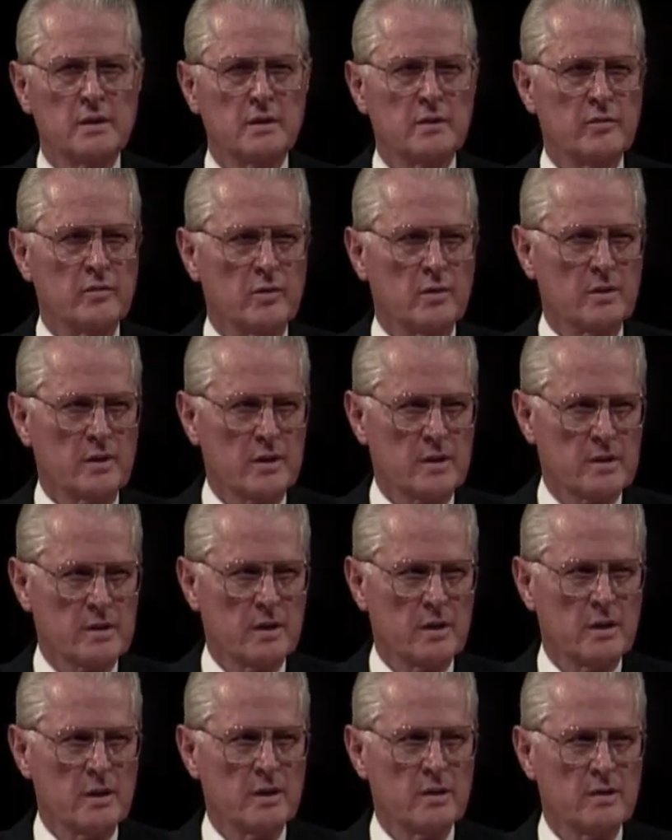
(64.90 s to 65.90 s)
for
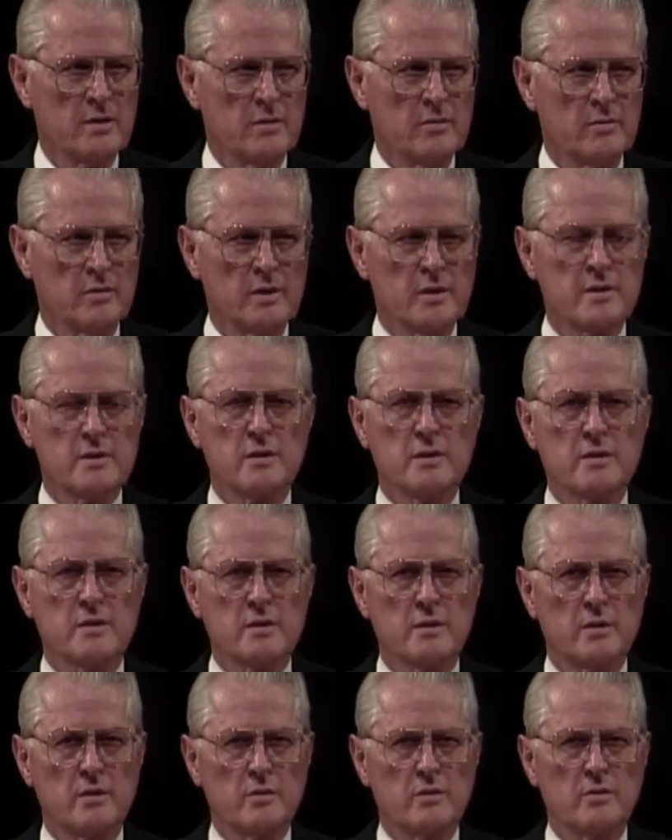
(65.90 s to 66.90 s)
extending to us this
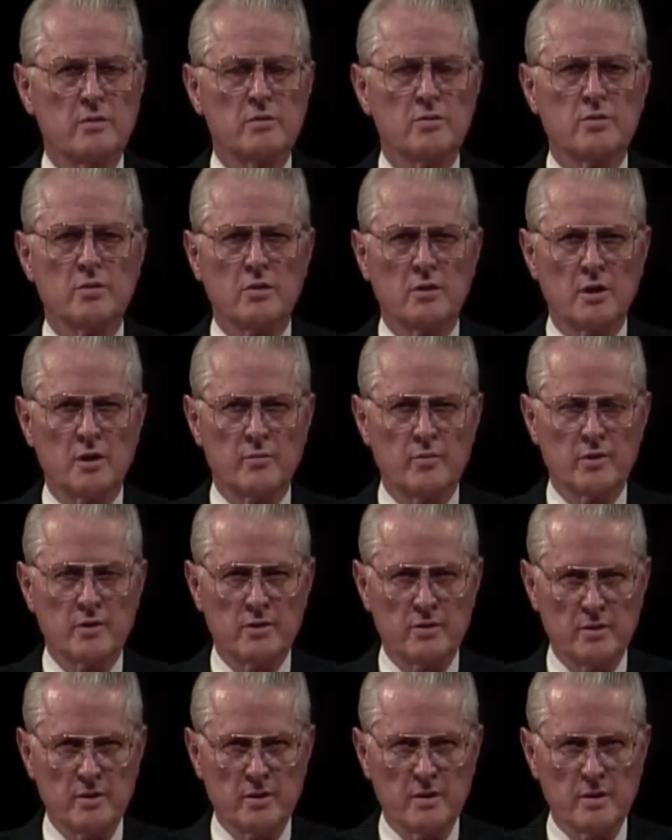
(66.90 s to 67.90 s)
unusual
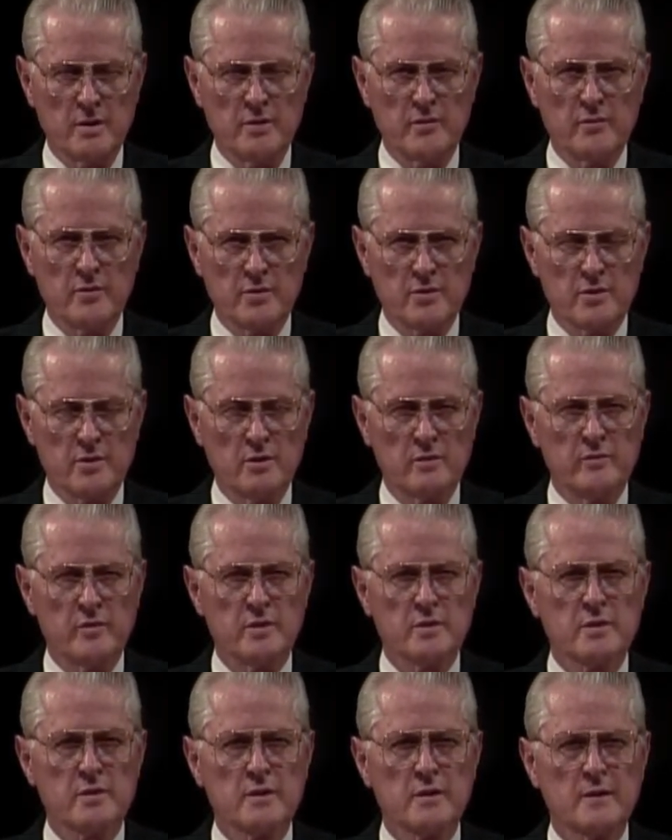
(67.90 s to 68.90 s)
opportunity for
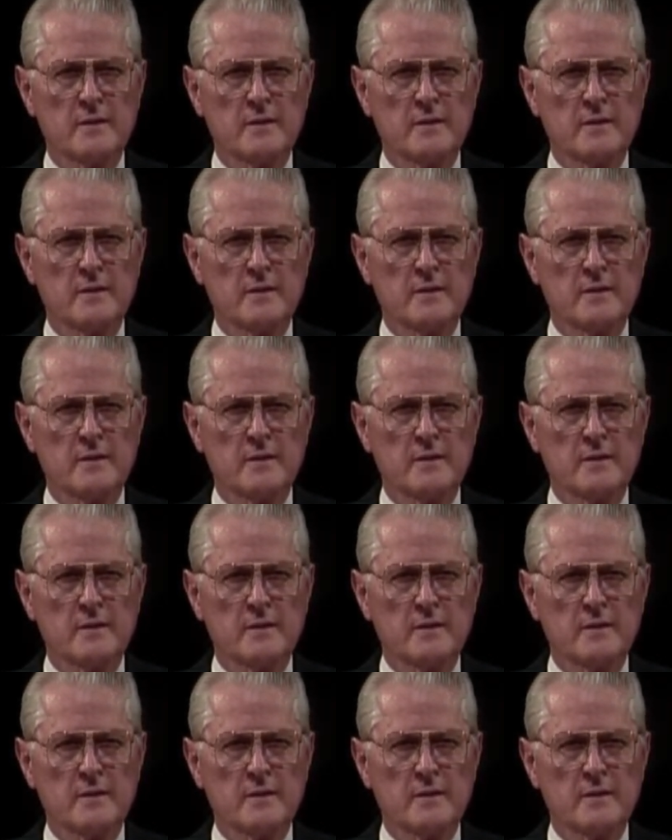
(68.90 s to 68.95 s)
service.